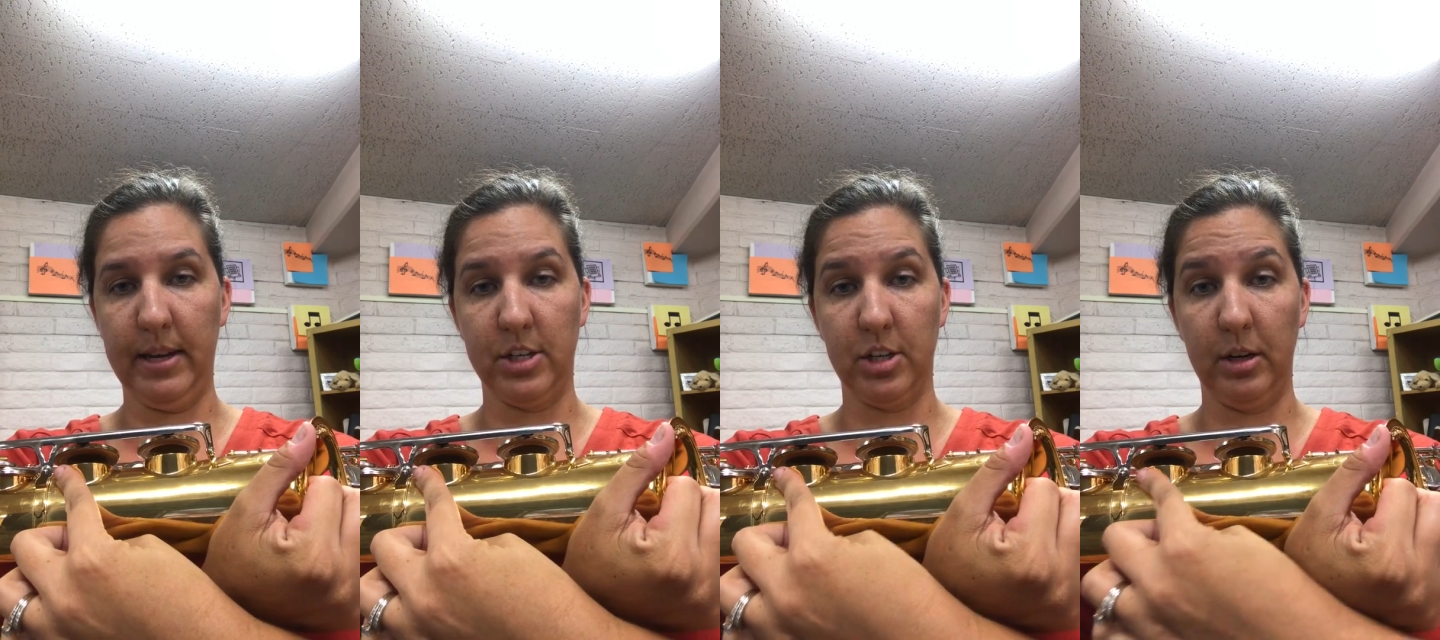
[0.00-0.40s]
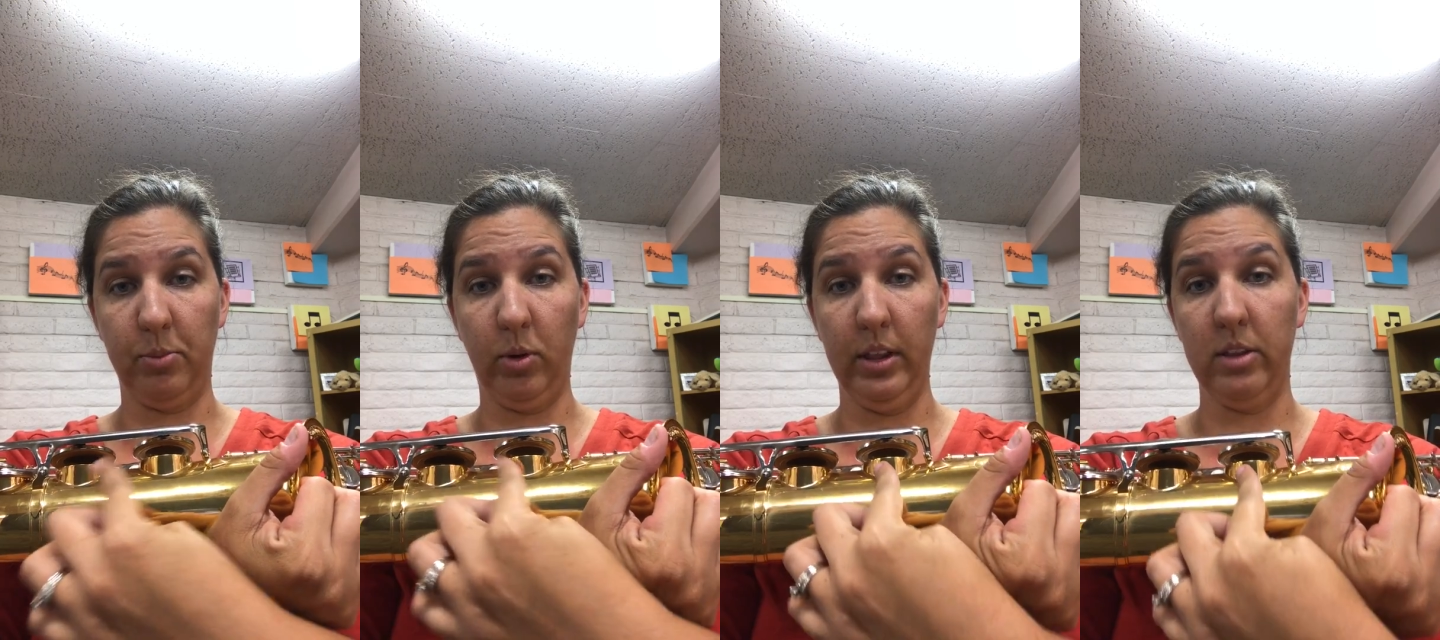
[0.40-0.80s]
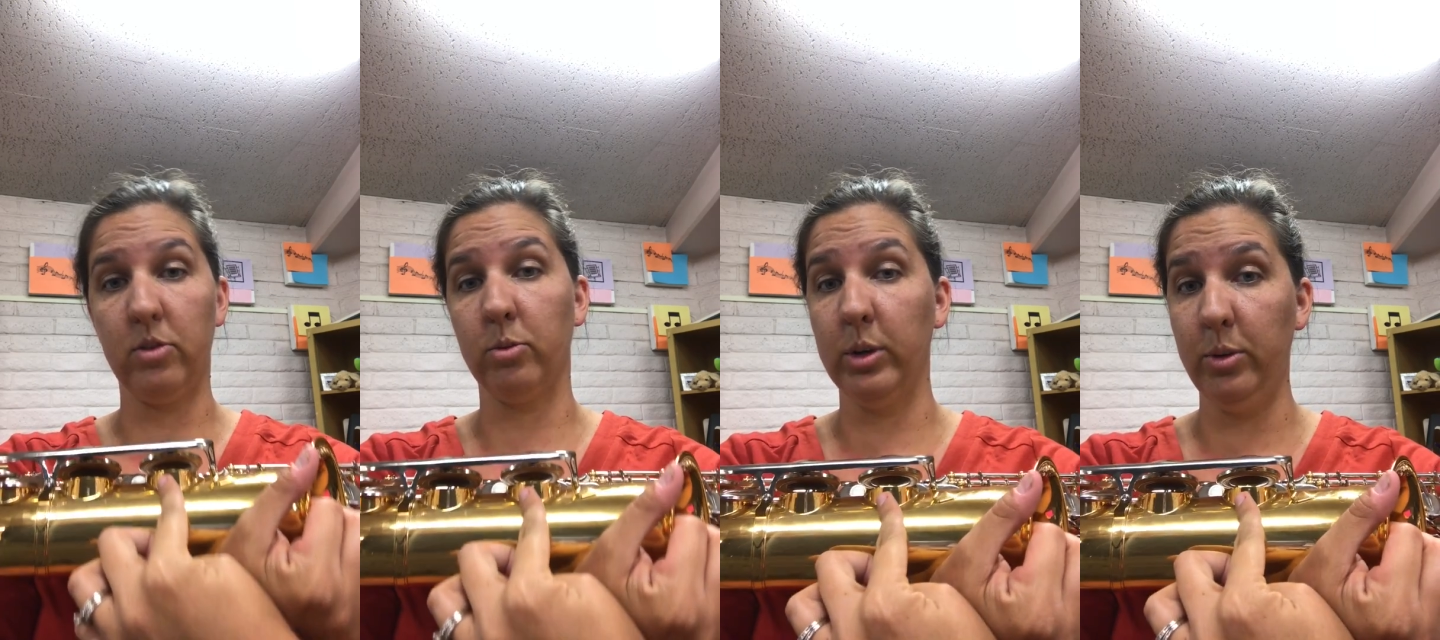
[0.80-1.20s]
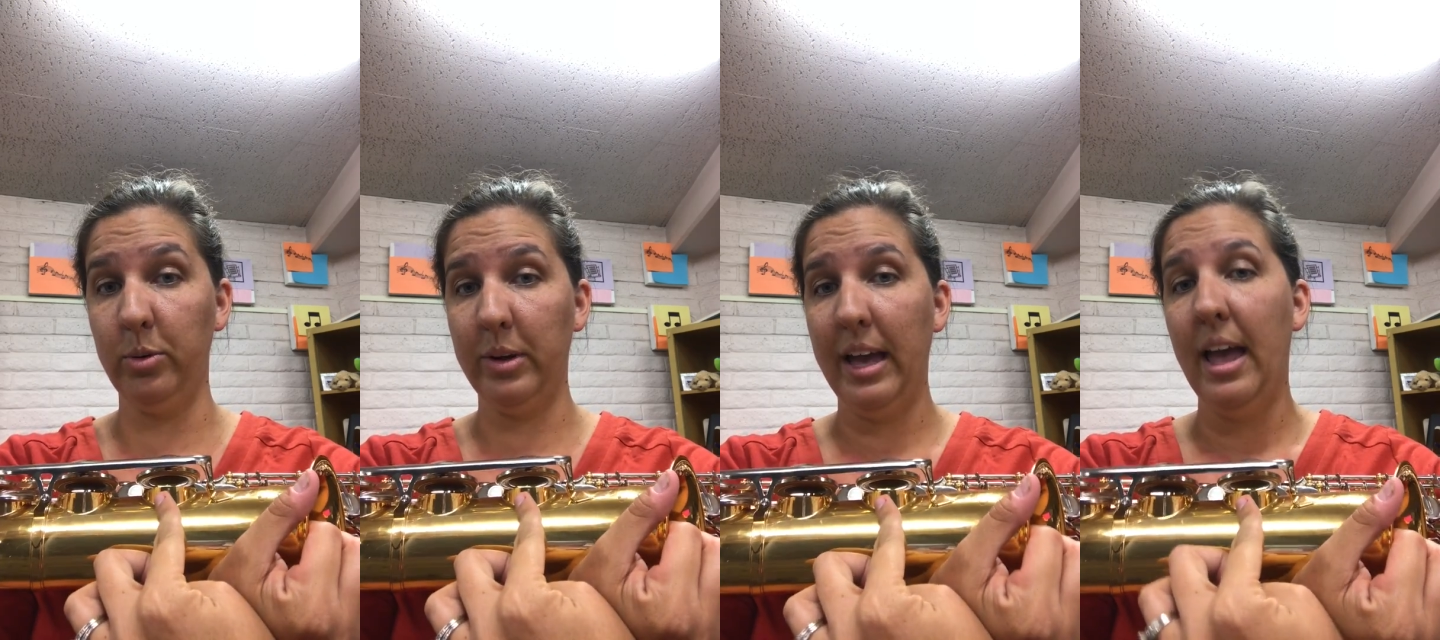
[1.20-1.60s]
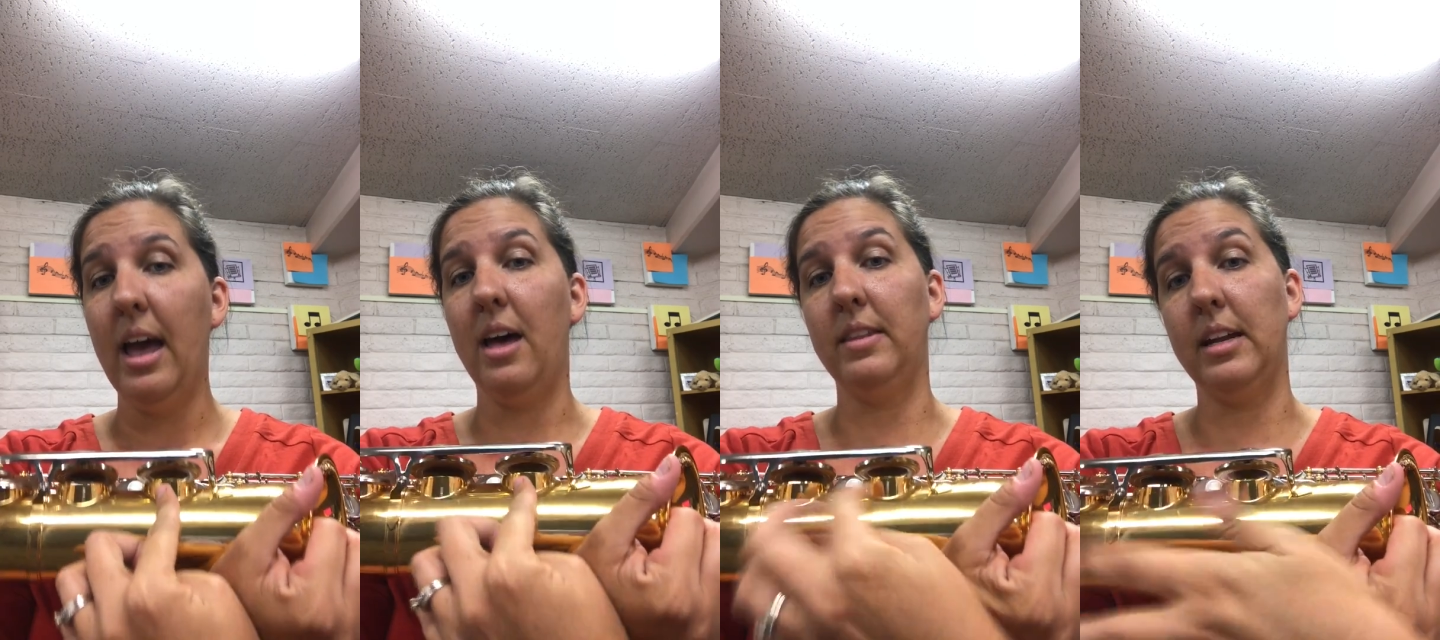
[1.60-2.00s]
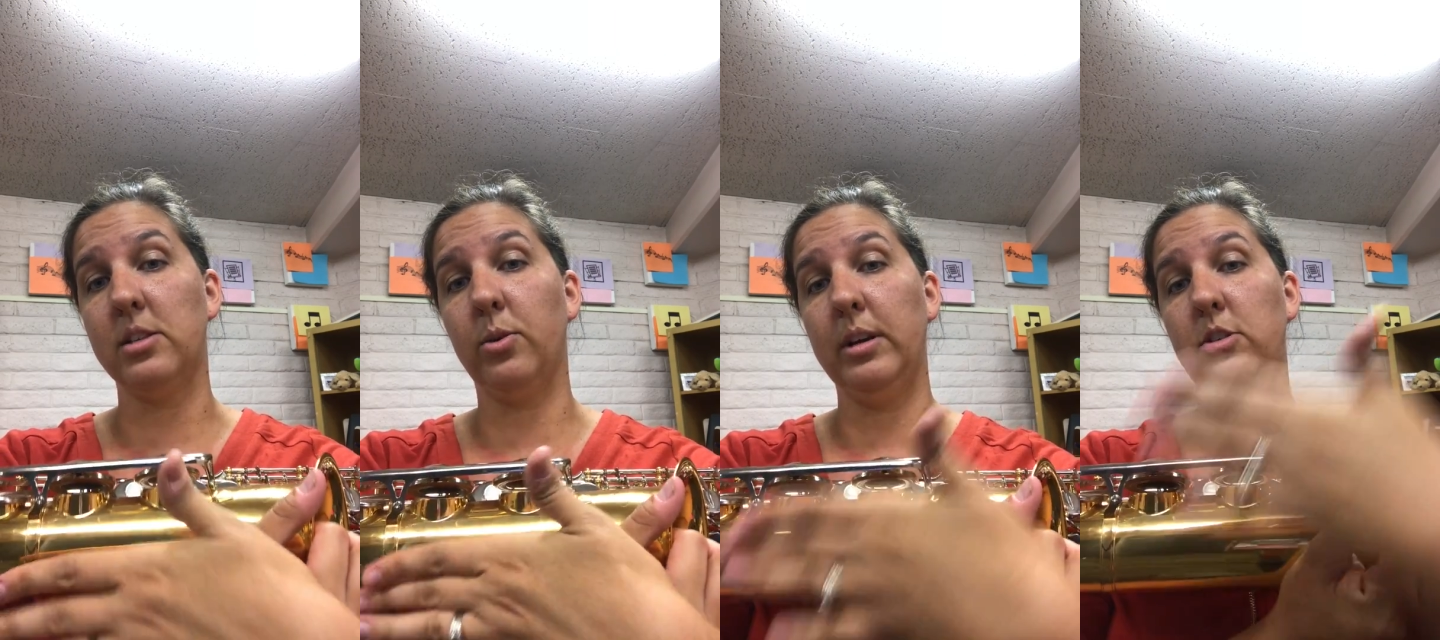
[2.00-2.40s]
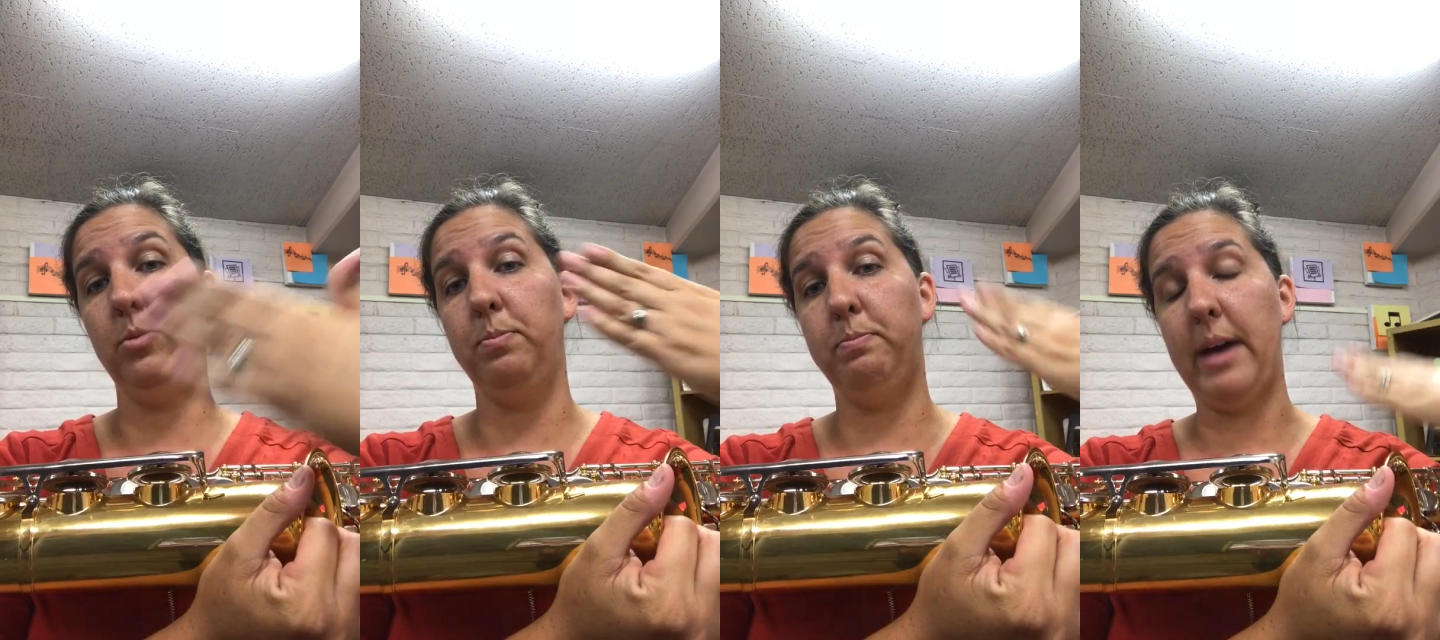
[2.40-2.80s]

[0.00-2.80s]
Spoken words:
because you're going to pull it through and then it's going to